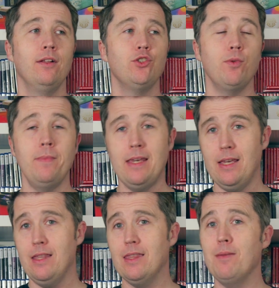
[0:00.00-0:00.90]
To
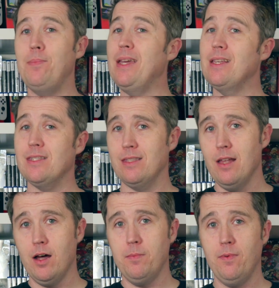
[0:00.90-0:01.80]
me, the biggest
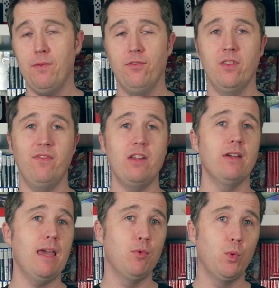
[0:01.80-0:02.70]
snub for the Video
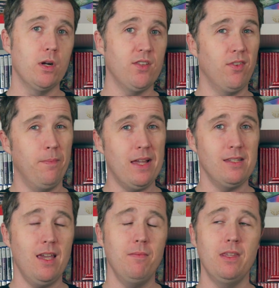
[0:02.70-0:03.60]
Game Awards for
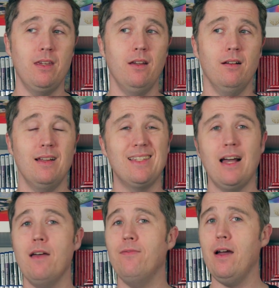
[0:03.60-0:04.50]
Best Game of the Year is
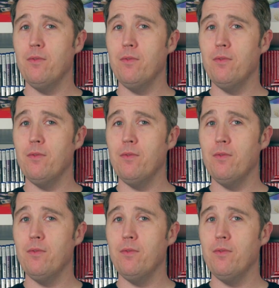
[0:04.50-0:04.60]
Hi-Fi